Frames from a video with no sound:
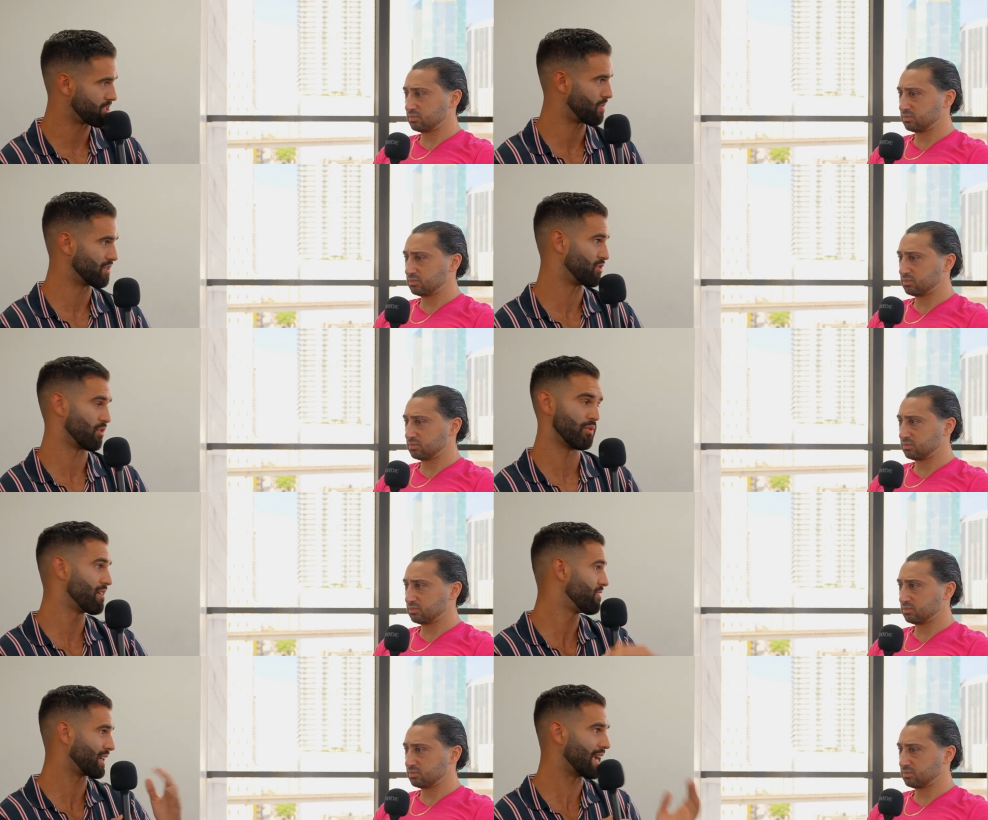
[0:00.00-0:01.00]
Speaker 1: supposed to, or
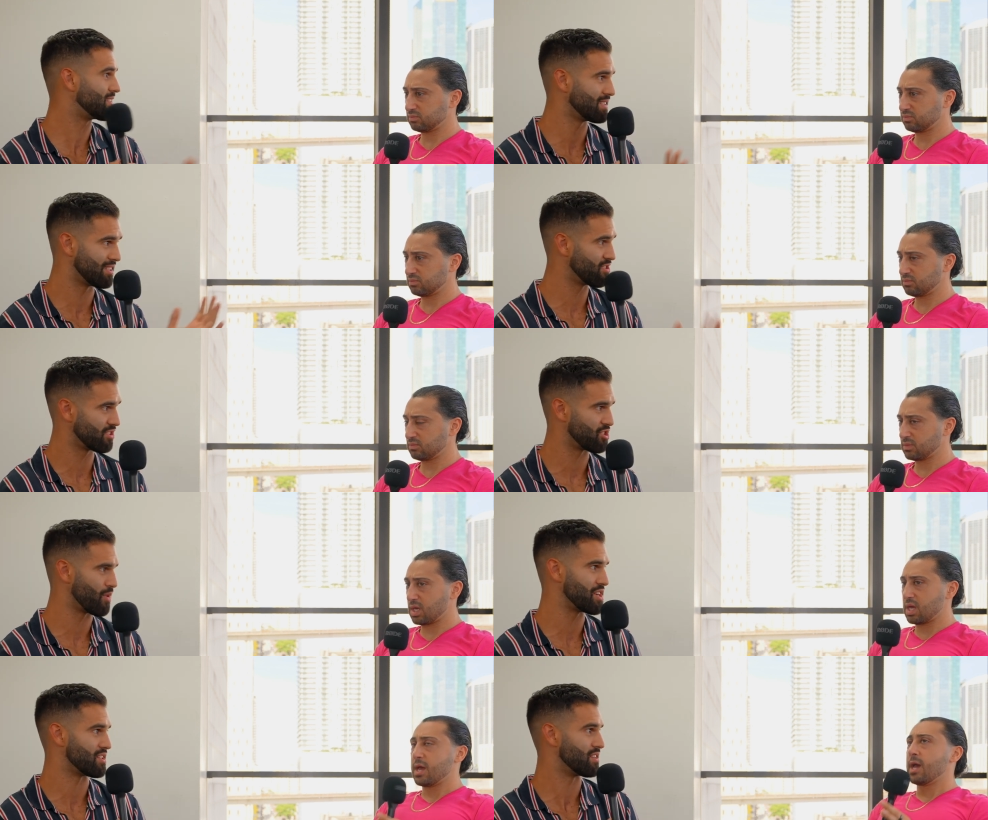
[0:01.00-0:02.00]
whatever the case is in your
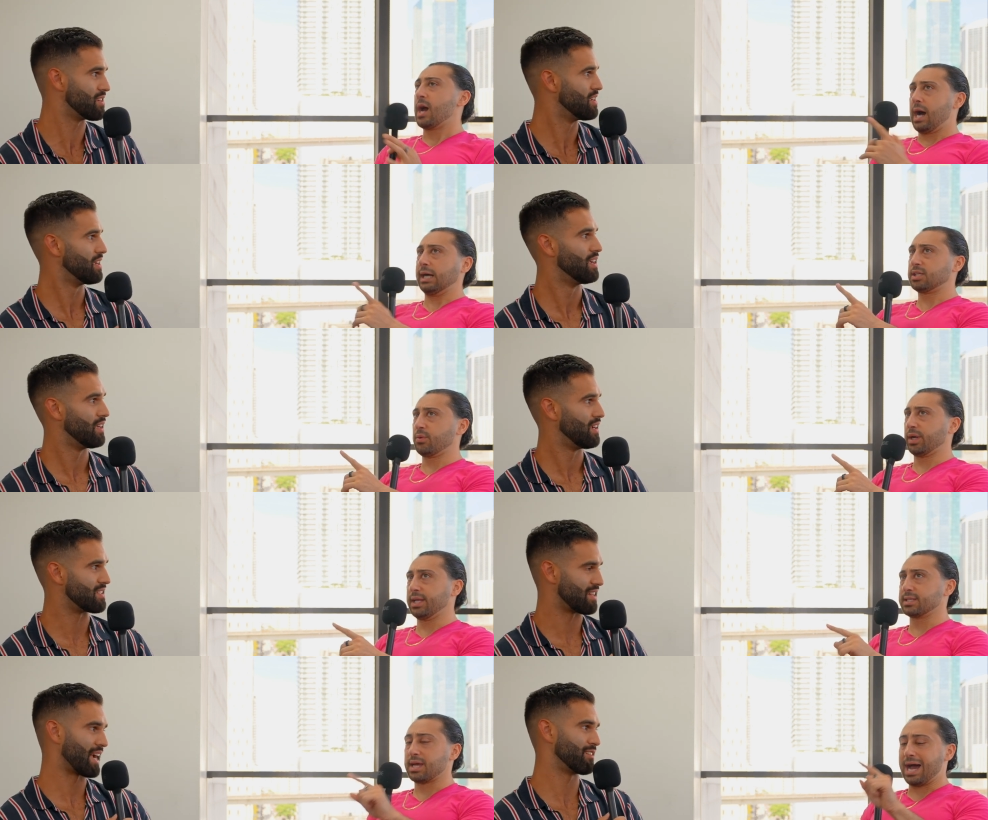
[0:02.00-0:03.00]
situation. I tell you what it
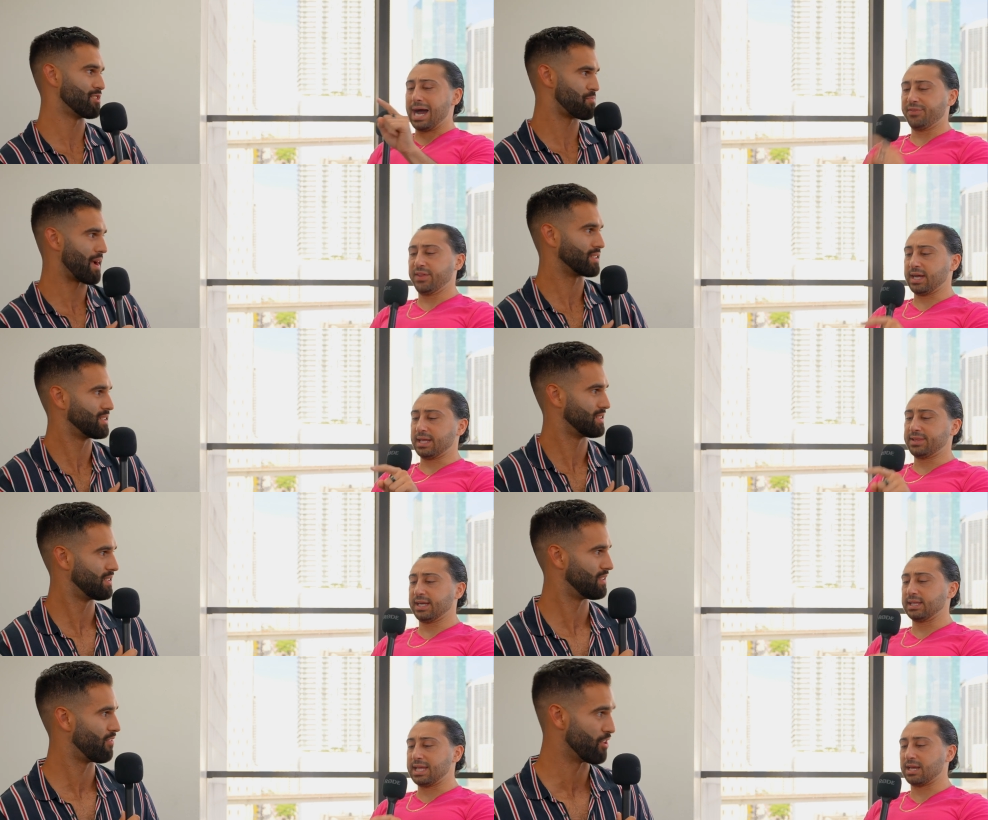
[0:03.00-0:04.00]
is. Lack of respect. I think I think
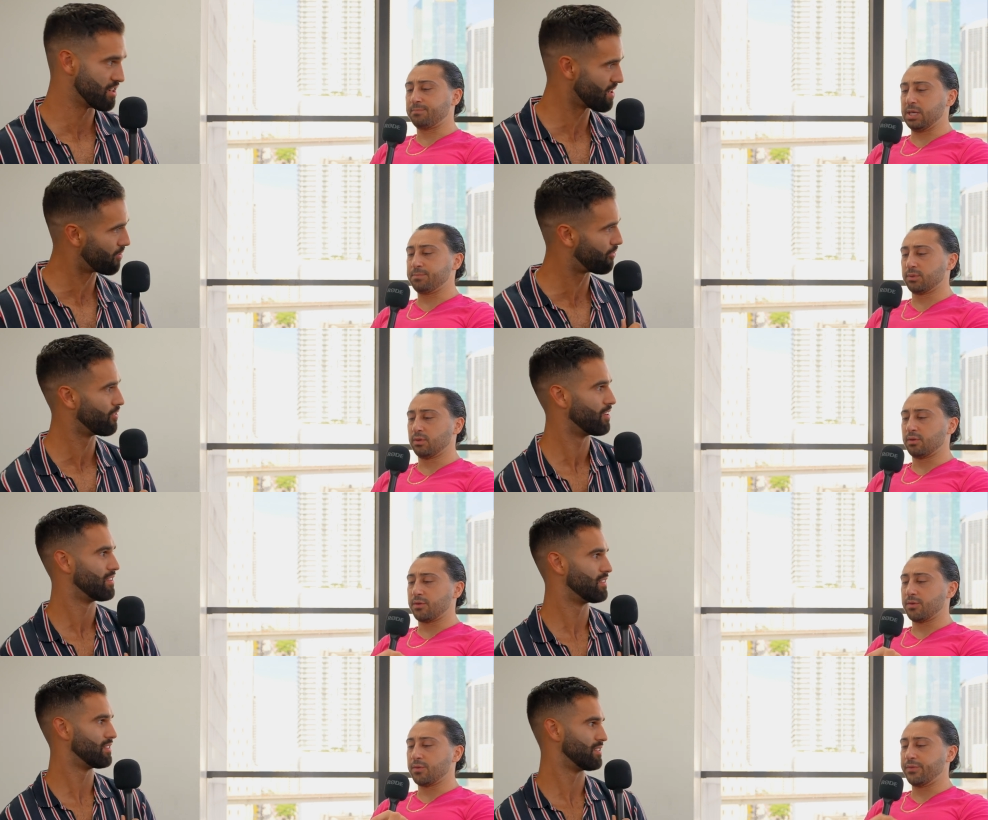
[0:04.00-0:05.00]
a lot of yourself. people
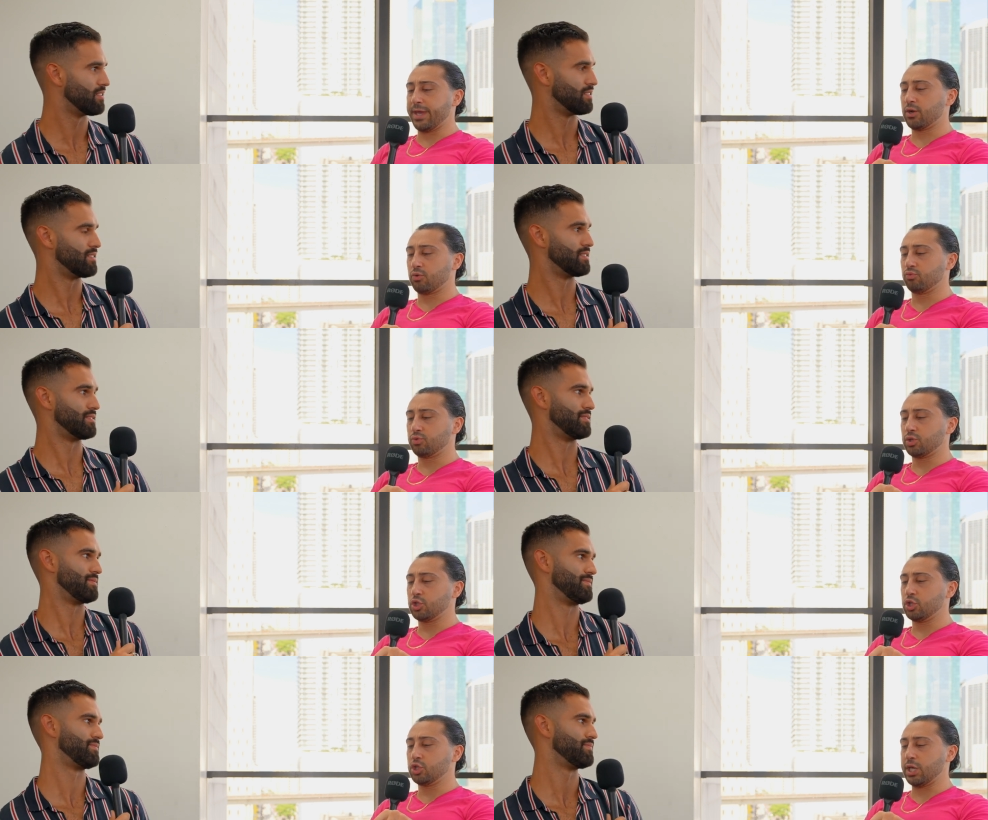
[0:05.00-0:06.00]
Speaker 2: they don't
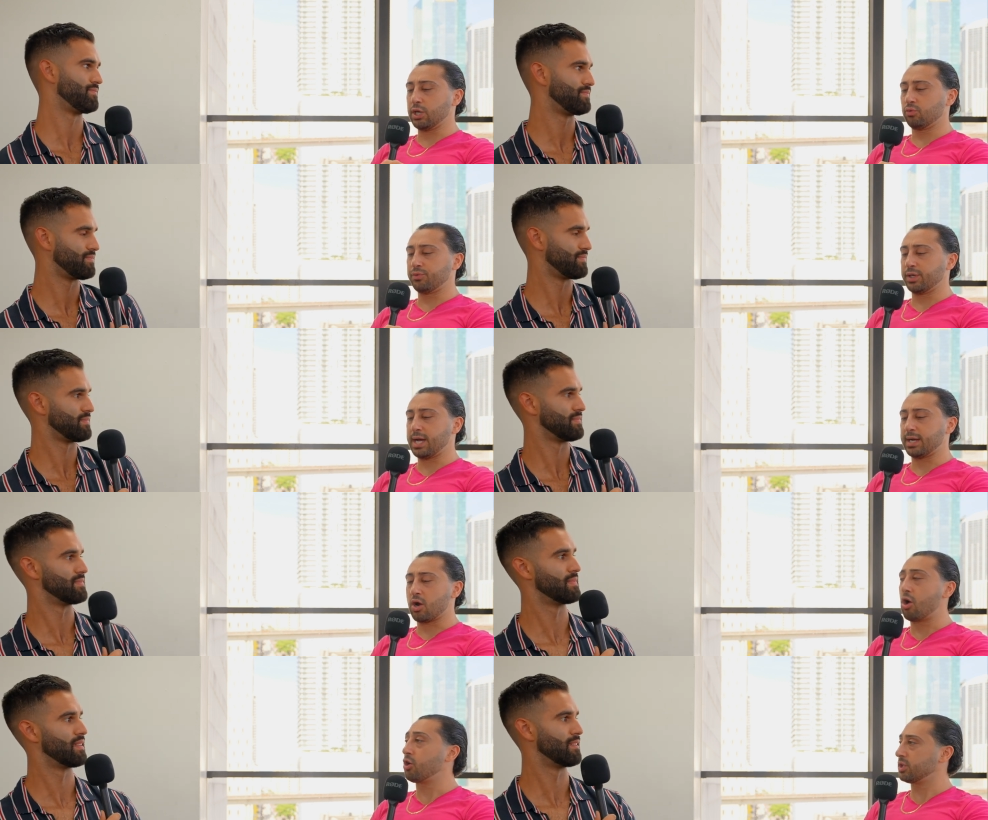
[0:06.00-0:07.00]
they don't they're not
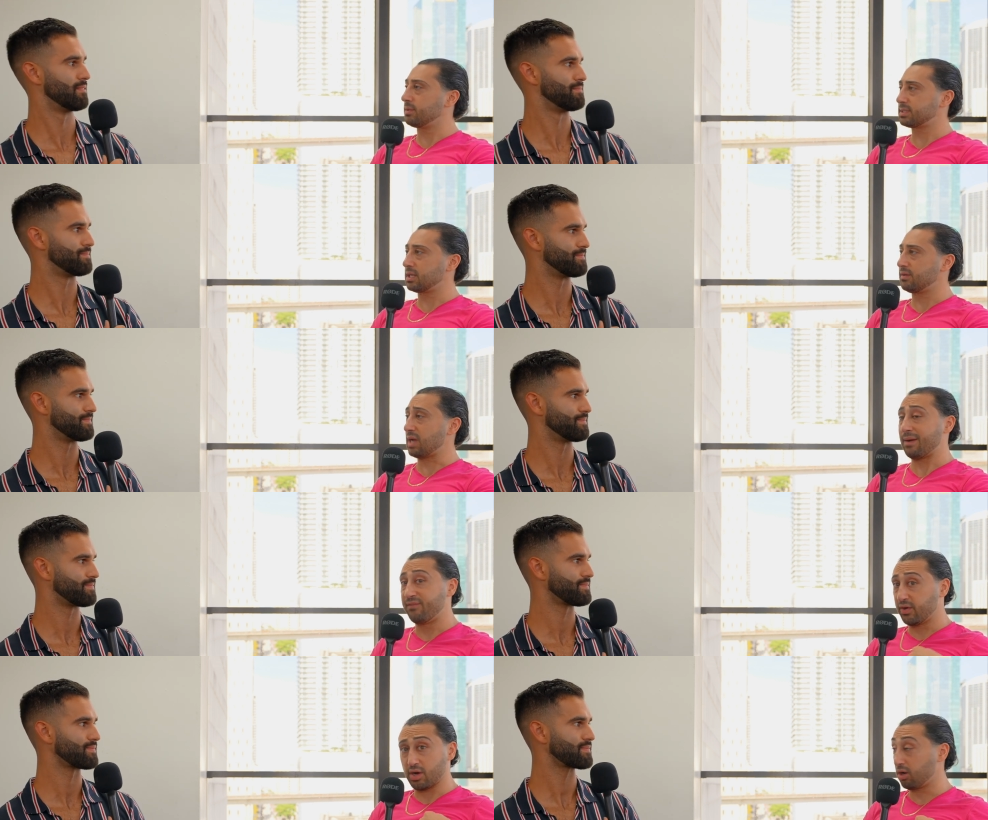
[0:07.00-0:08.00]
hard on themselves. I'm
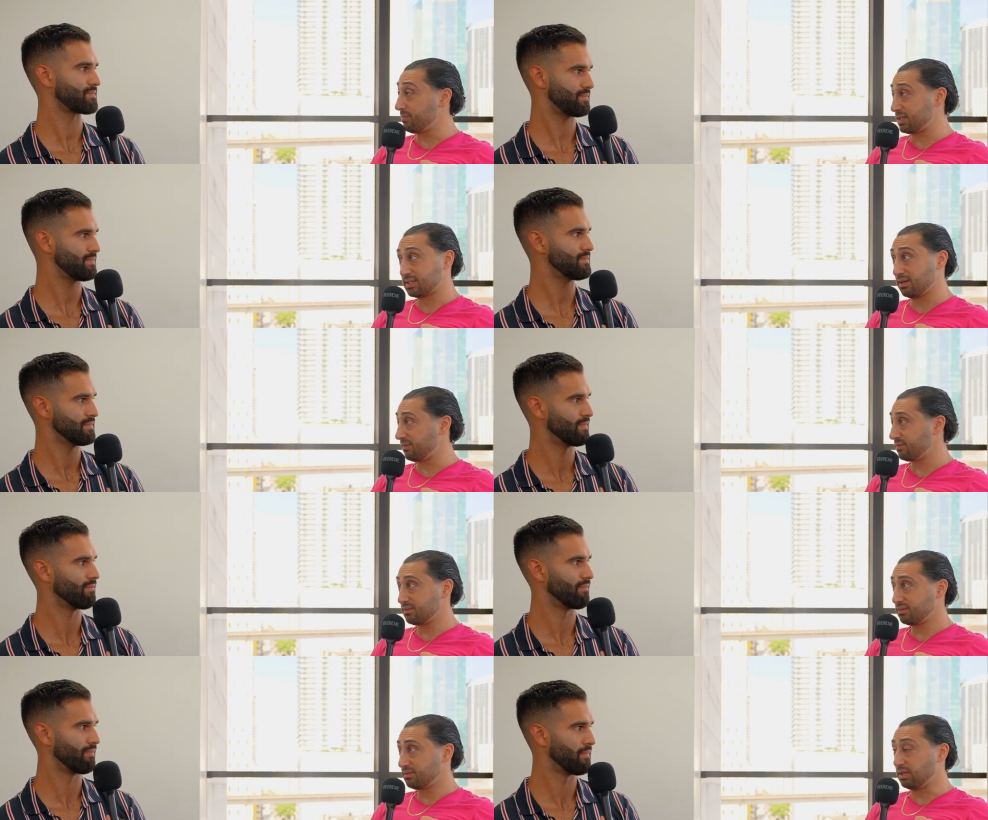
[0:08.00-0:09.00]
very hard on myself.
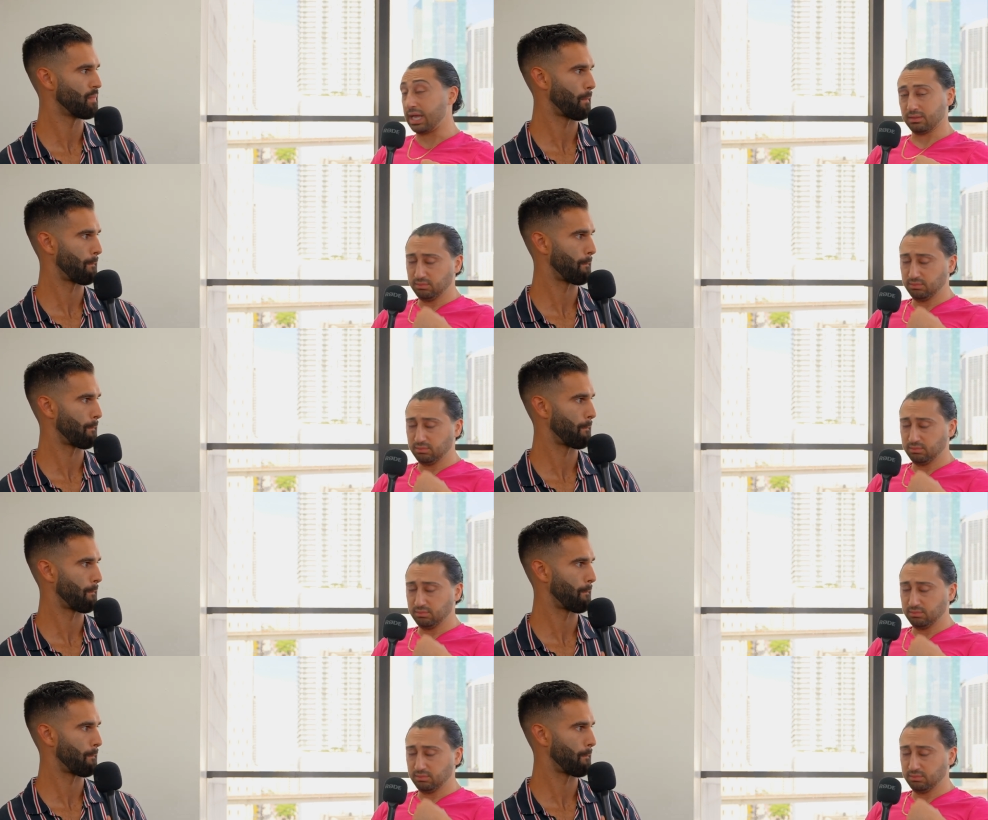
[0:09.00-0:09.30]
Like